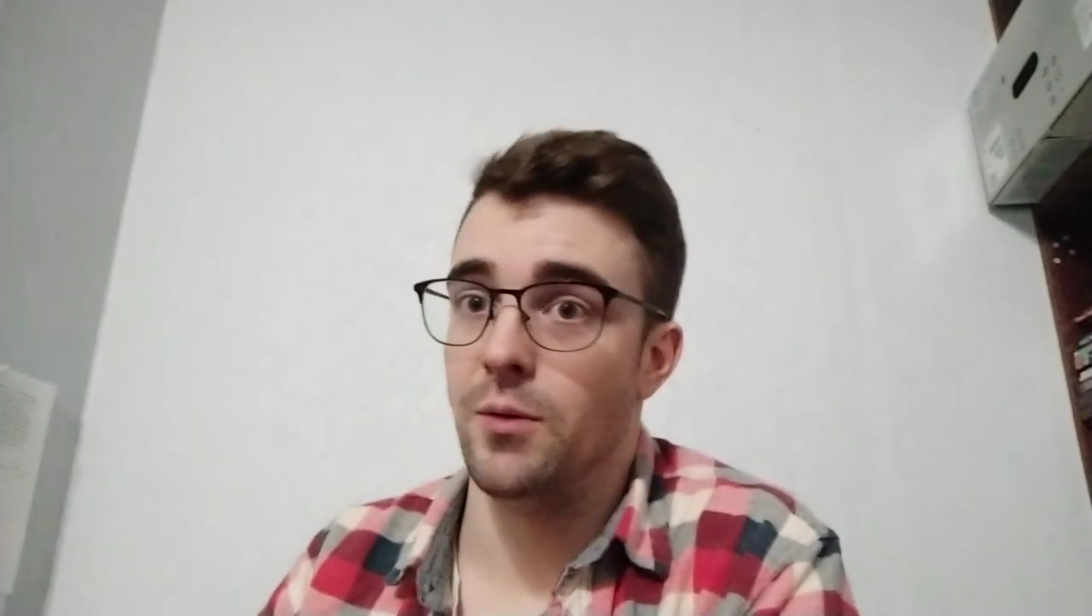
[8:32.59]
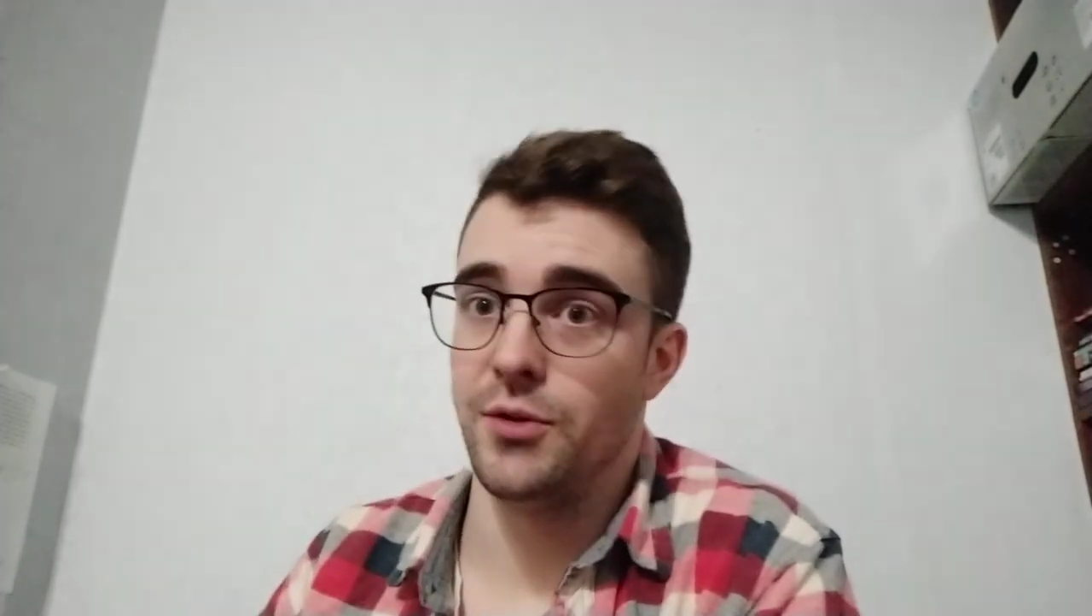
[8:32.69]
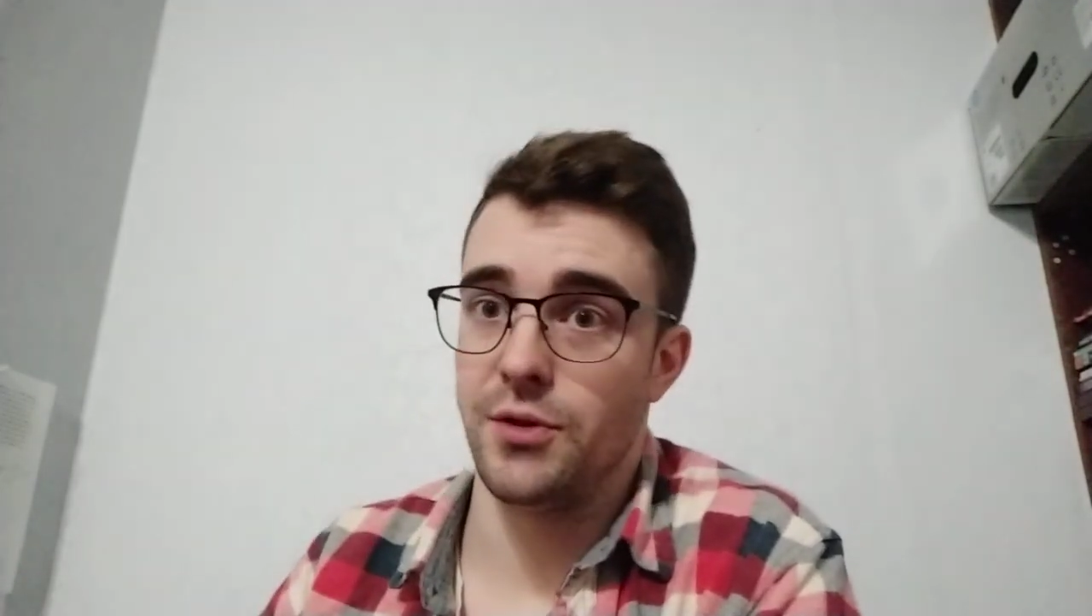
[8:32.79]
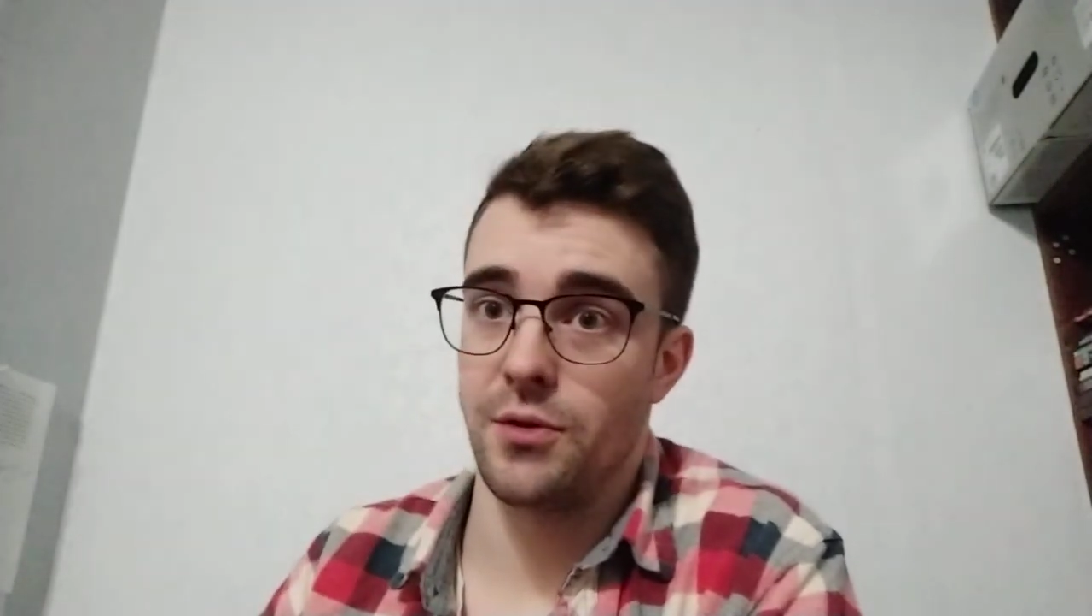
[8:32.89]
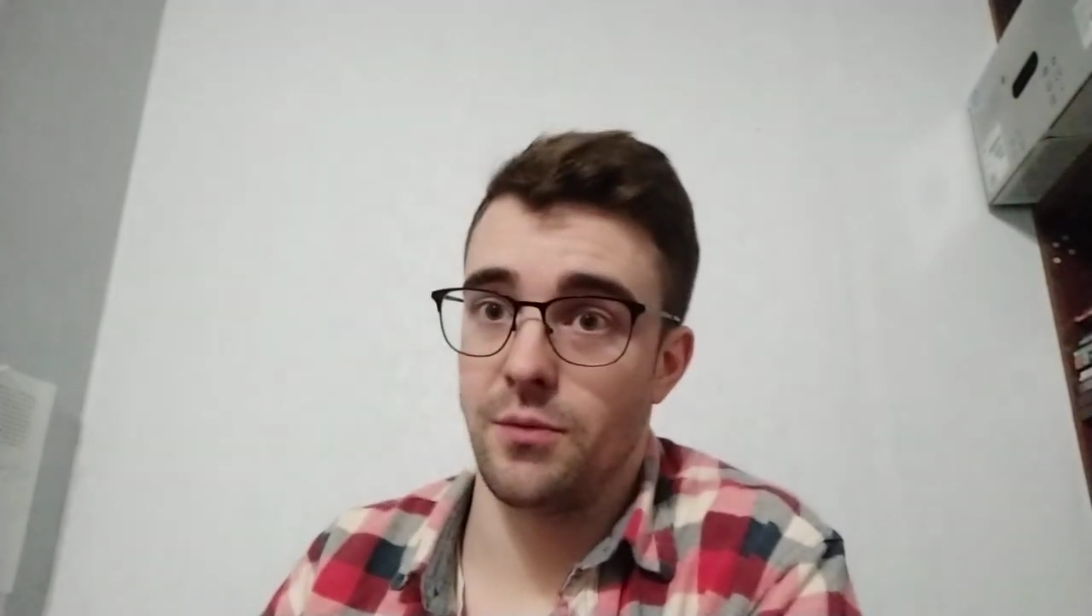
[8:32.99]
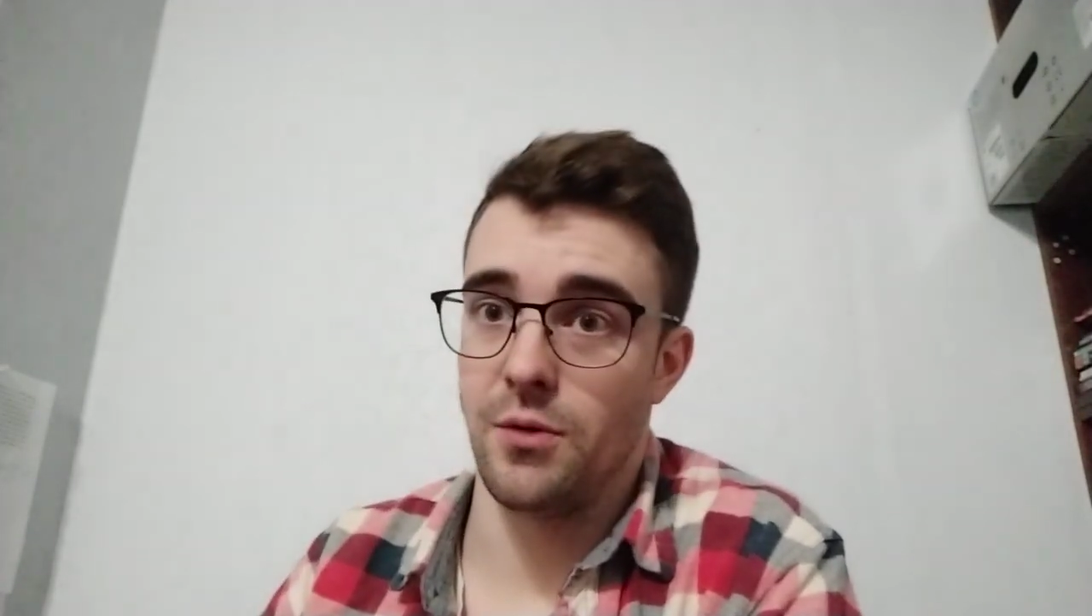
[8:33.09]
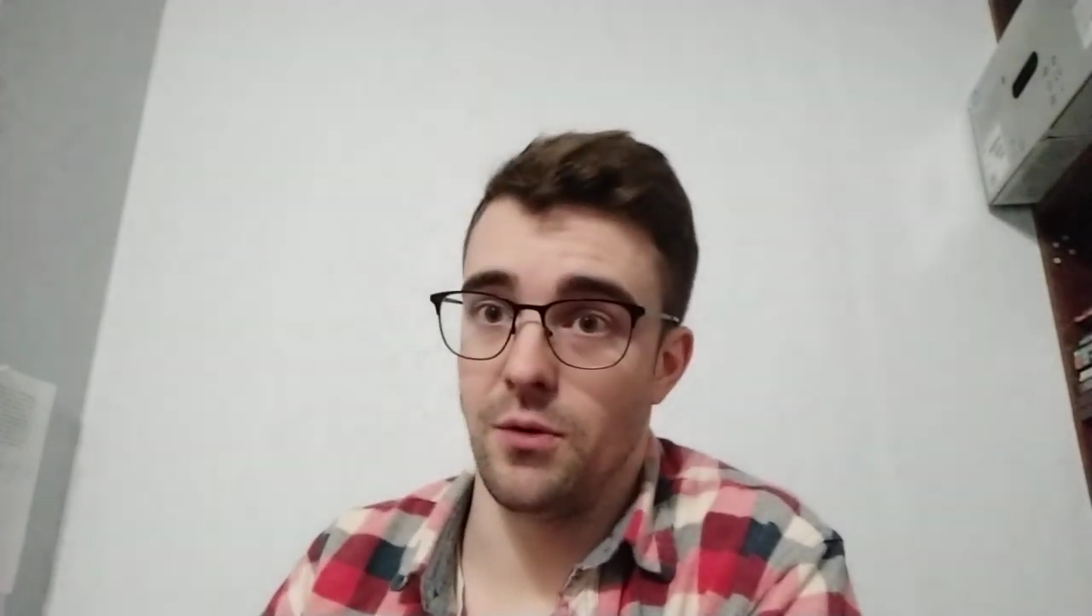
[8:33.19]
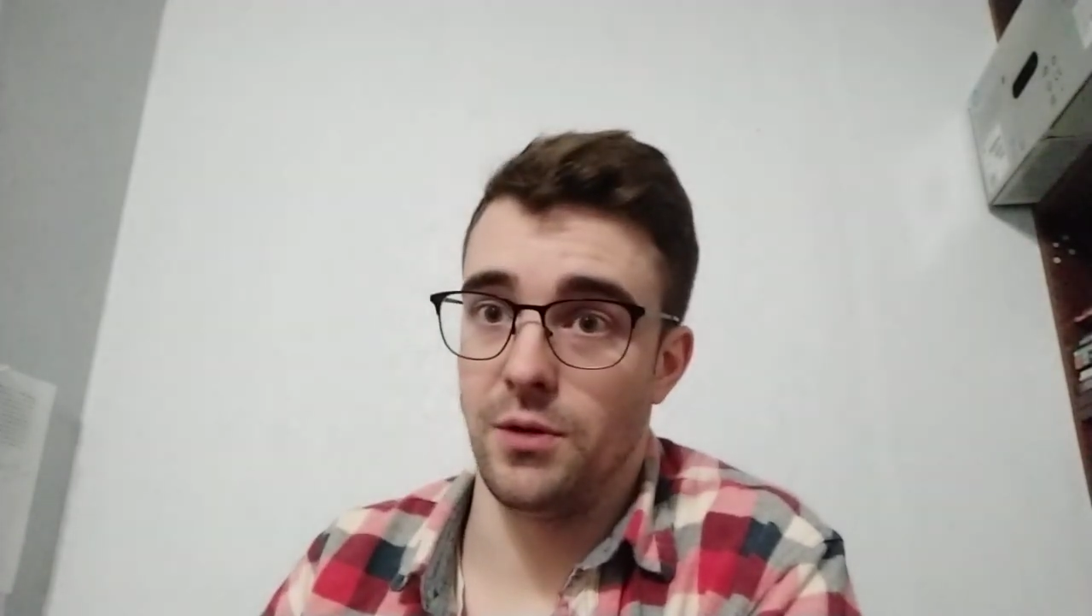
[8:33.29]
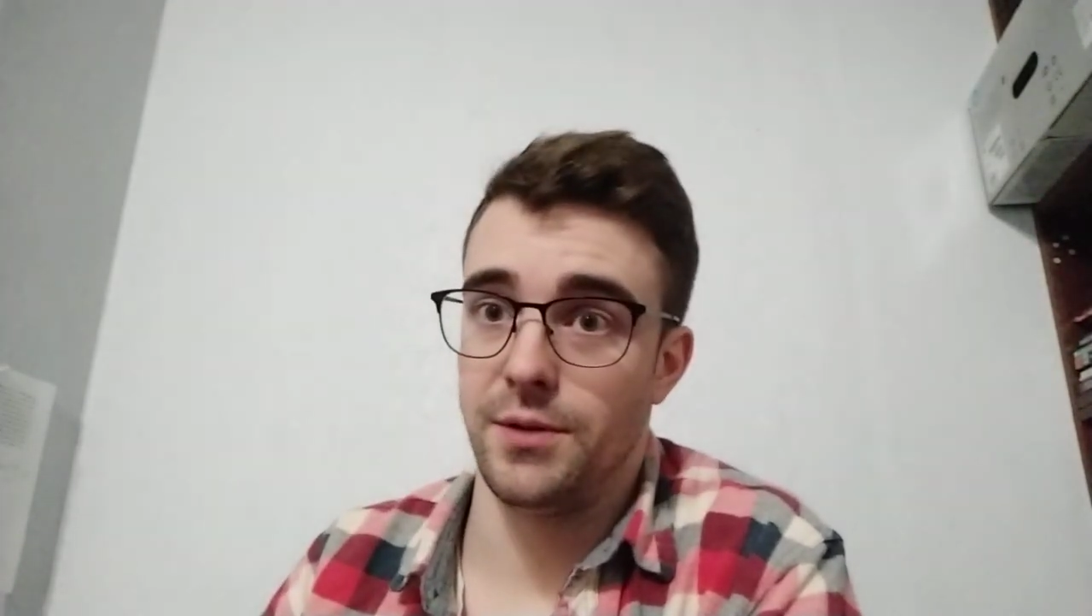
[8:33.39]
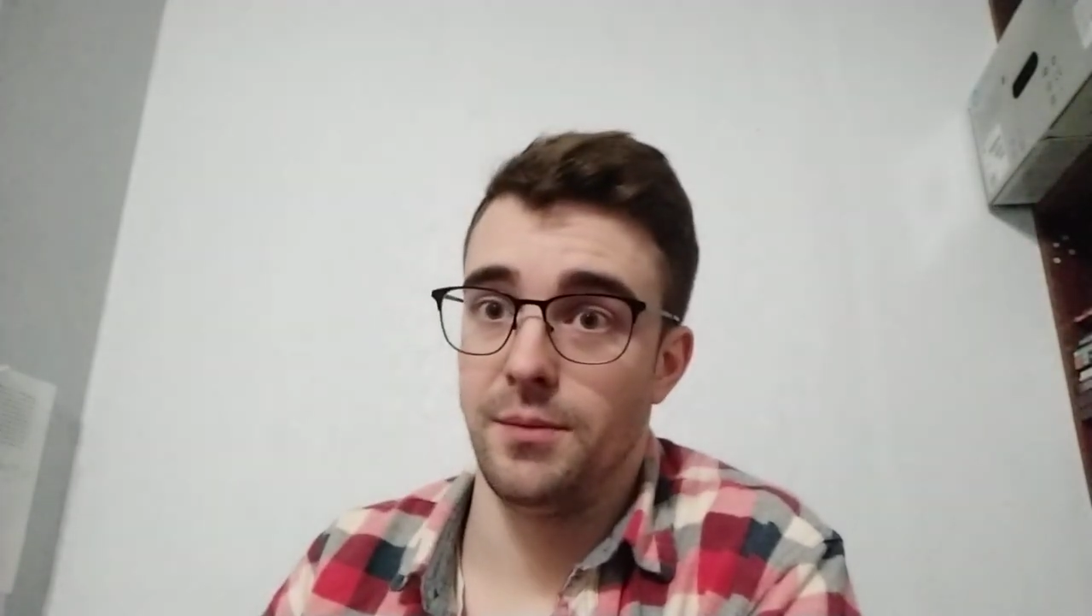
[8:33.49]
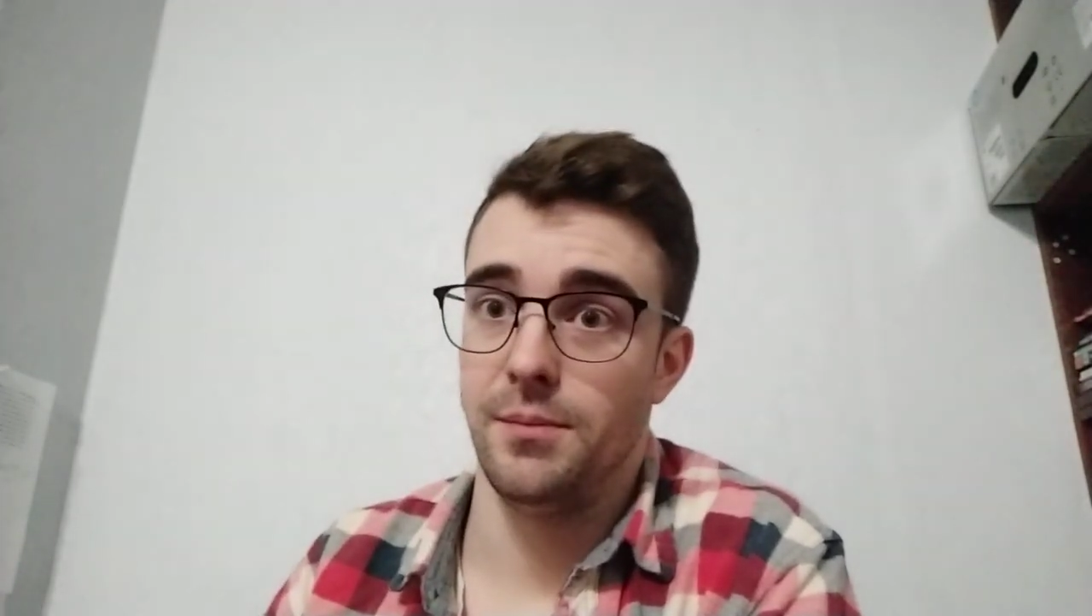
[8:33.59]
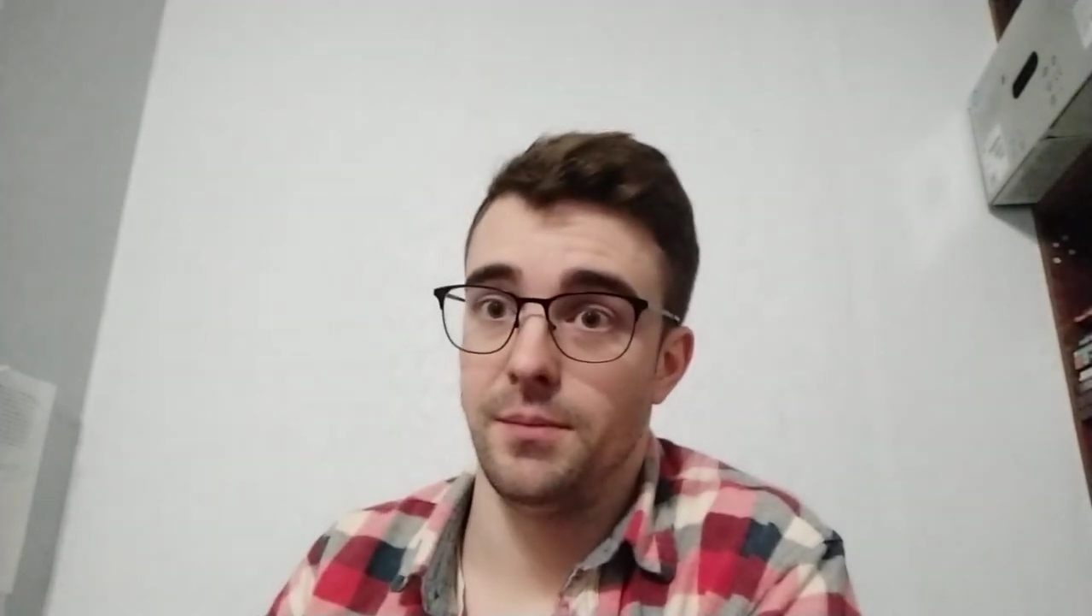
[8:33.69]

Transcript: which is called